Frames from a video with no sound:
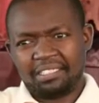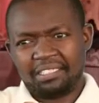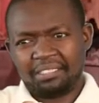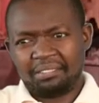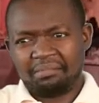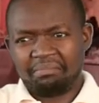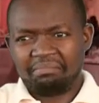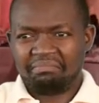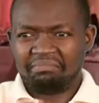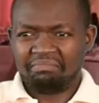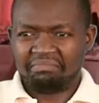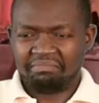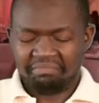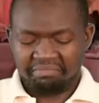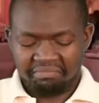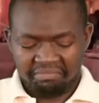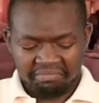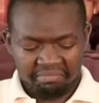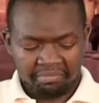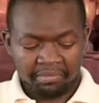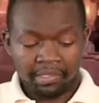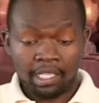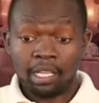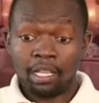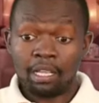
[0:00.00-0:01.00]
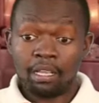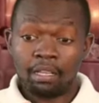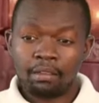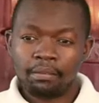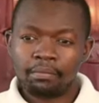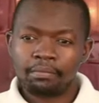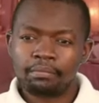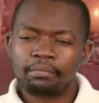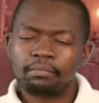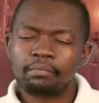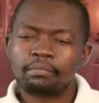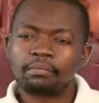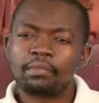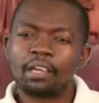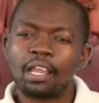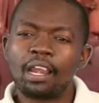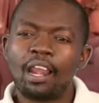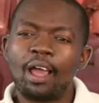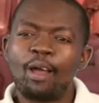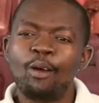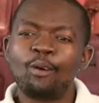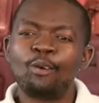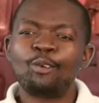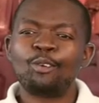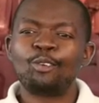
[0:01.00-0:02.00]
you find the bride has a
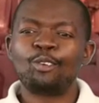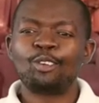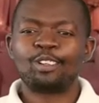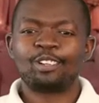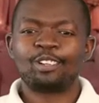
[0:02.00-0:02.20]
color.